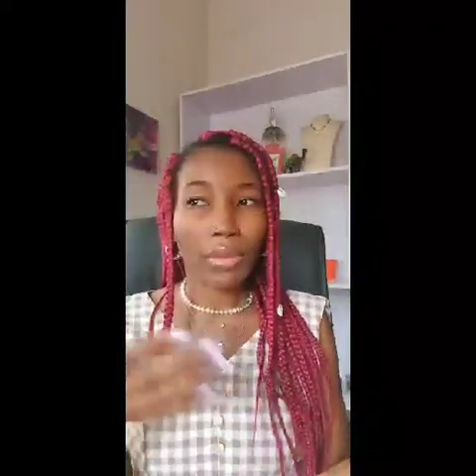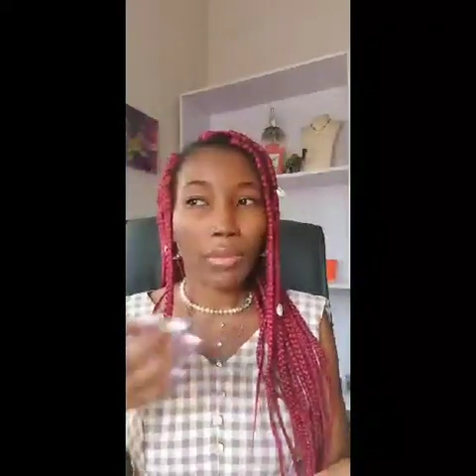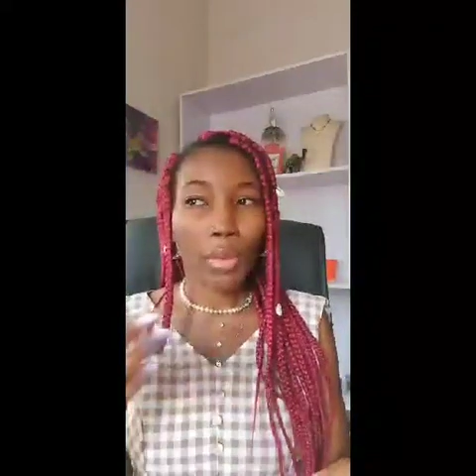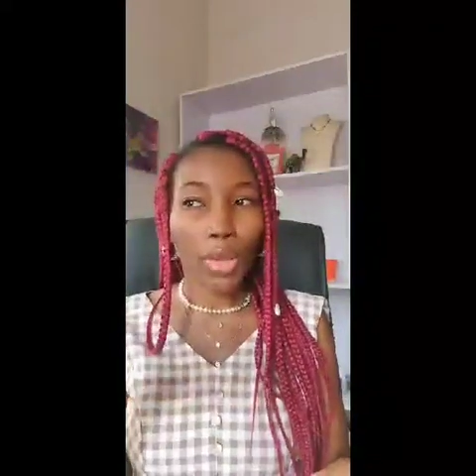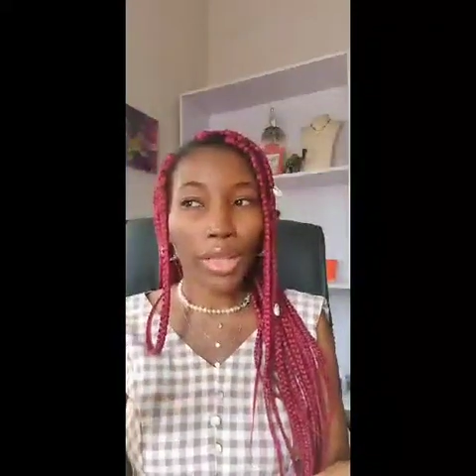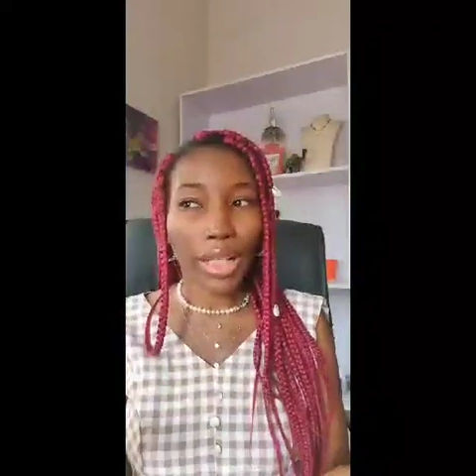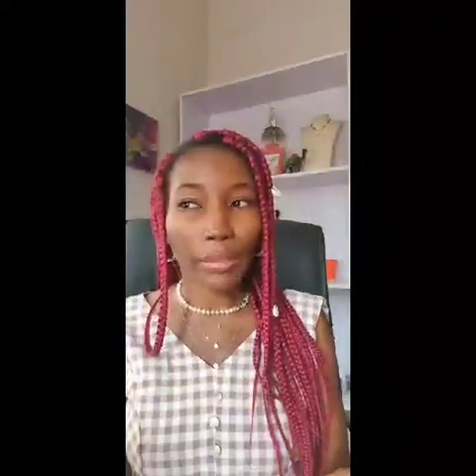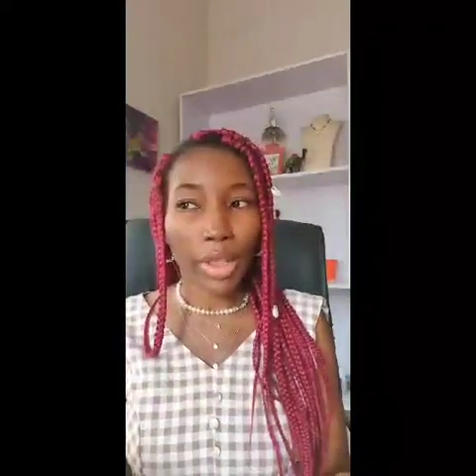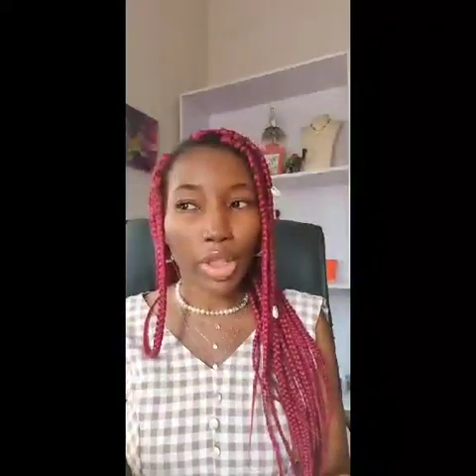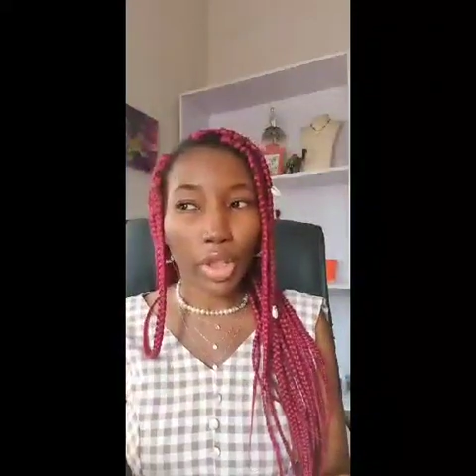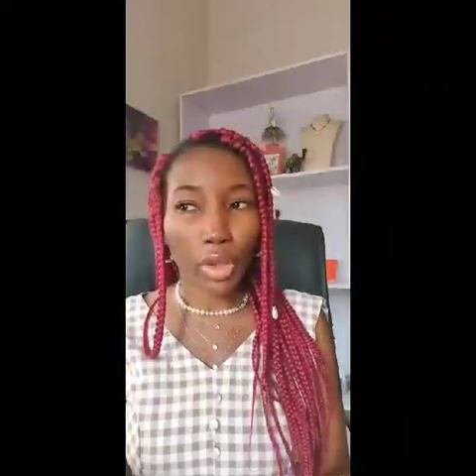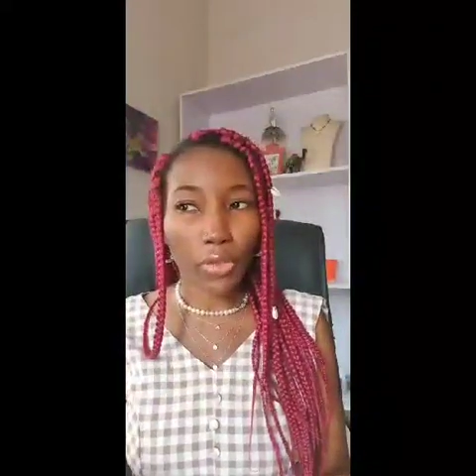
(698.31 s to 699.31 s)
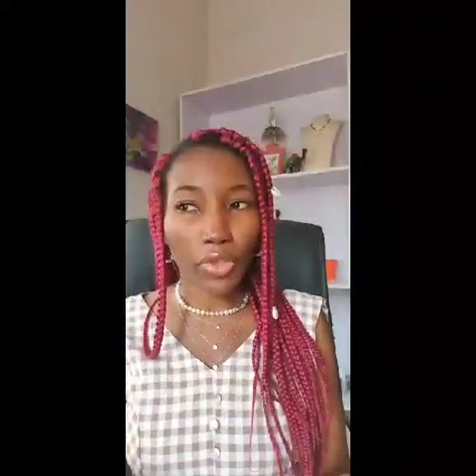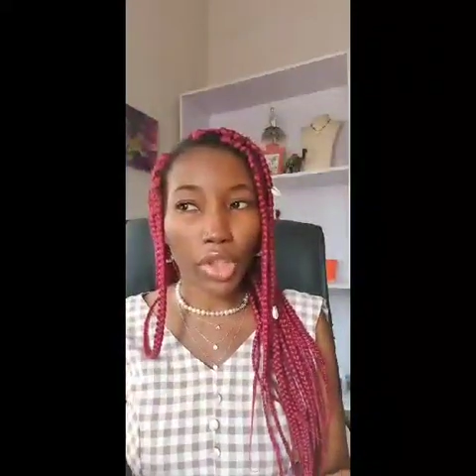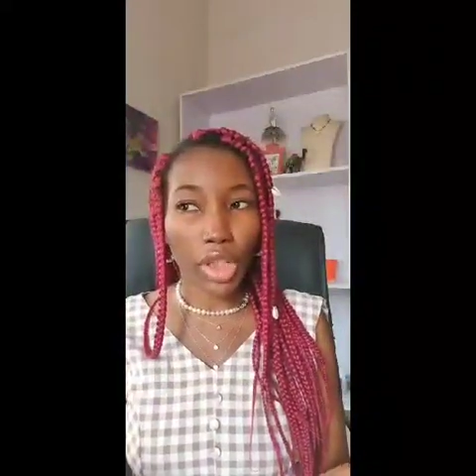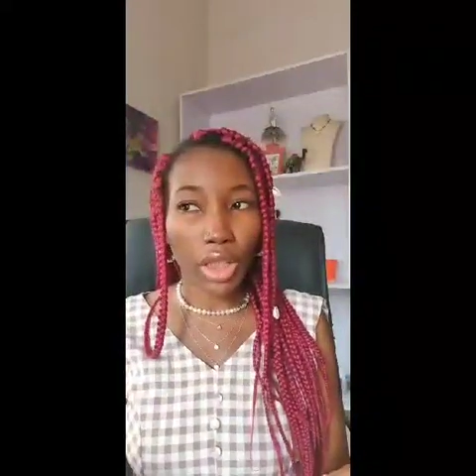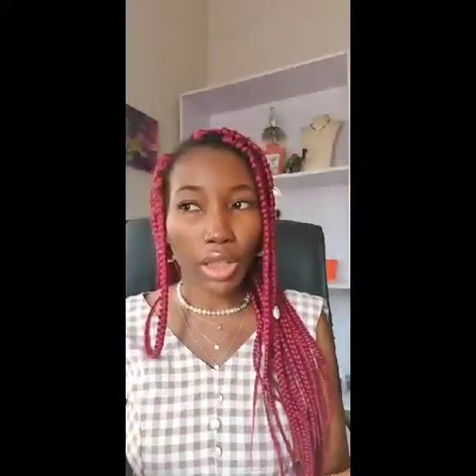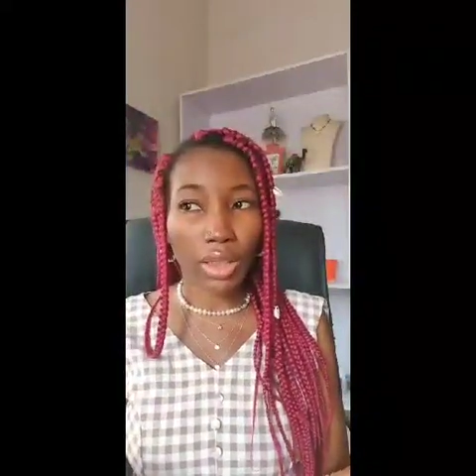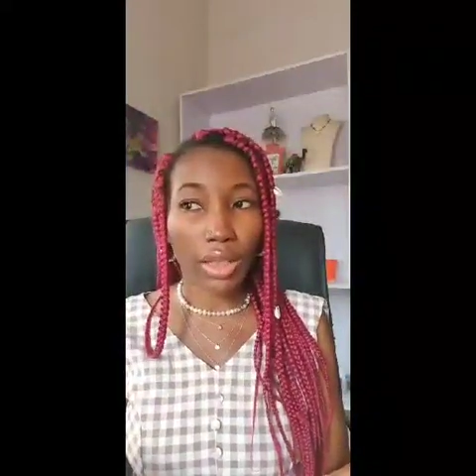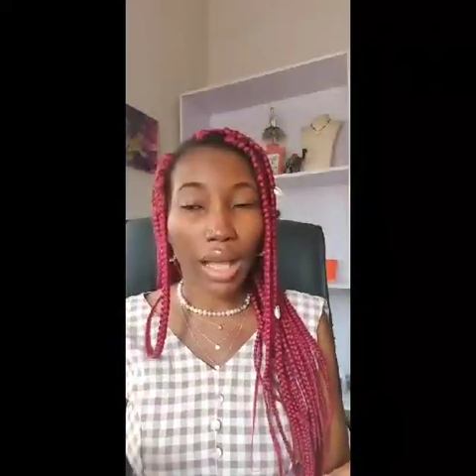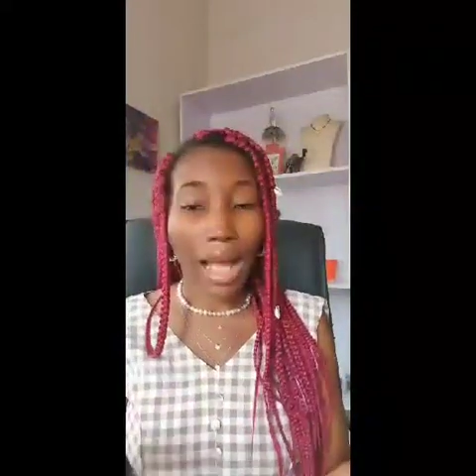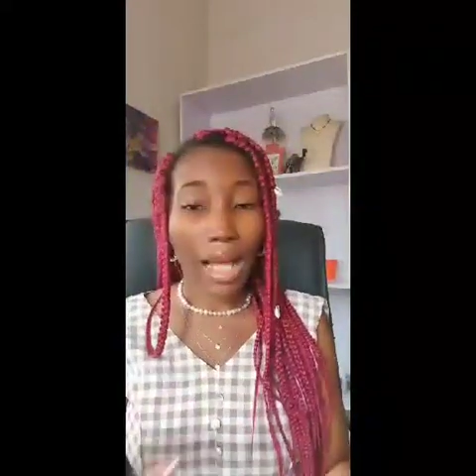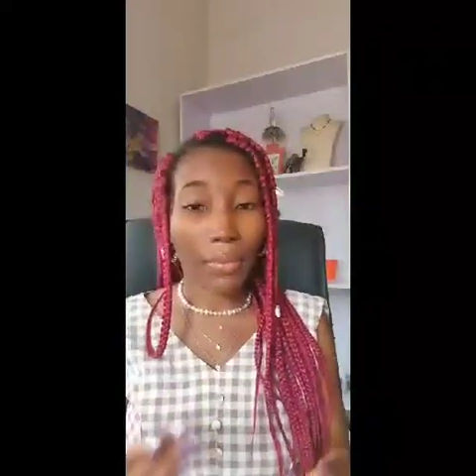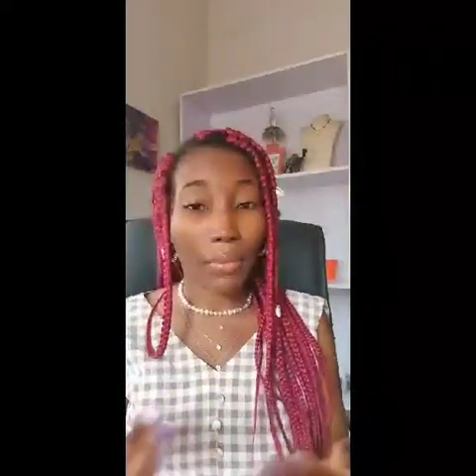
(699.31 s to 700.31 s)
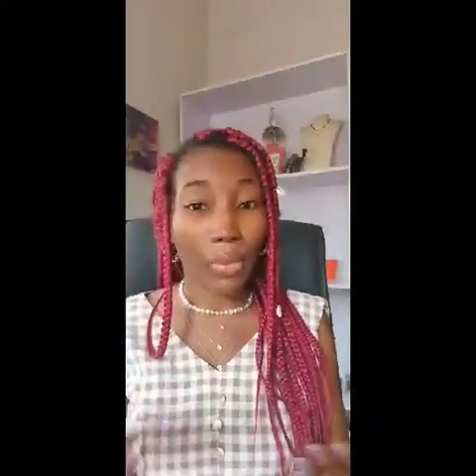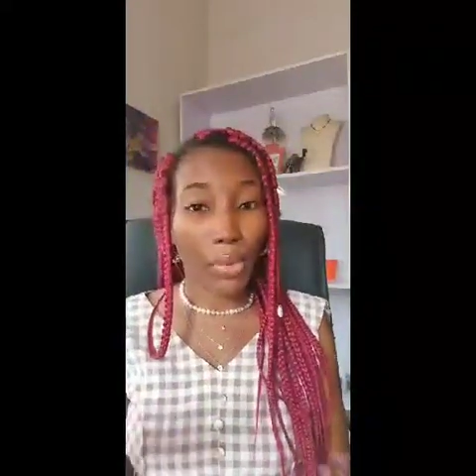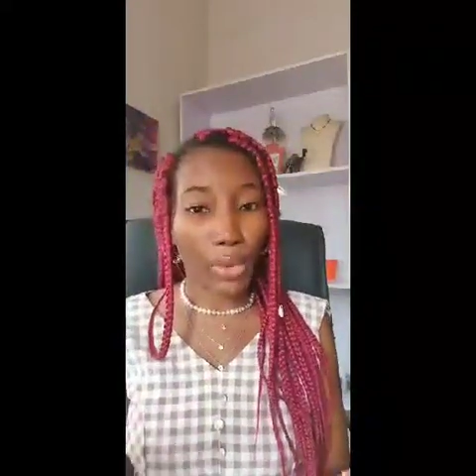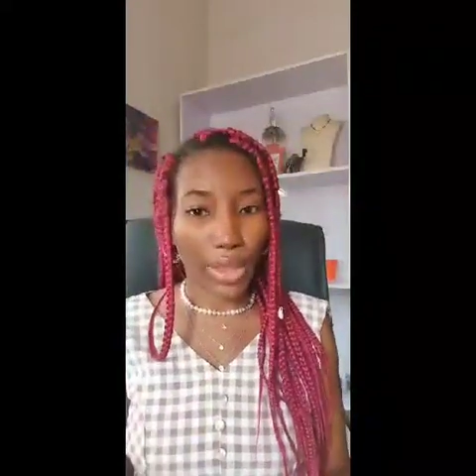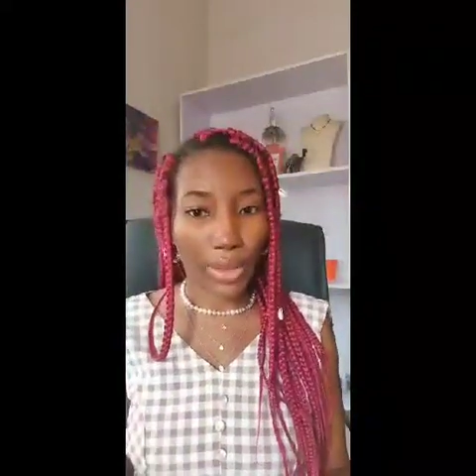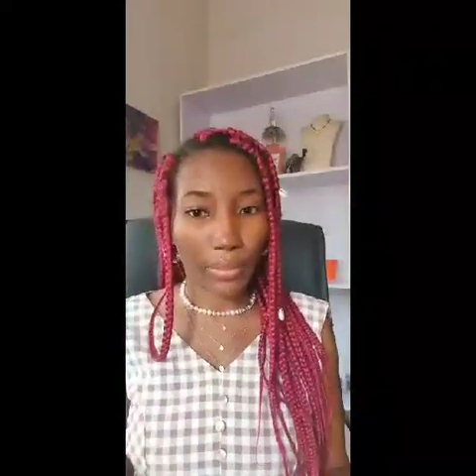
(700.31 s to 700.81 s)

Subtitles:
pour libation of gin, and pray.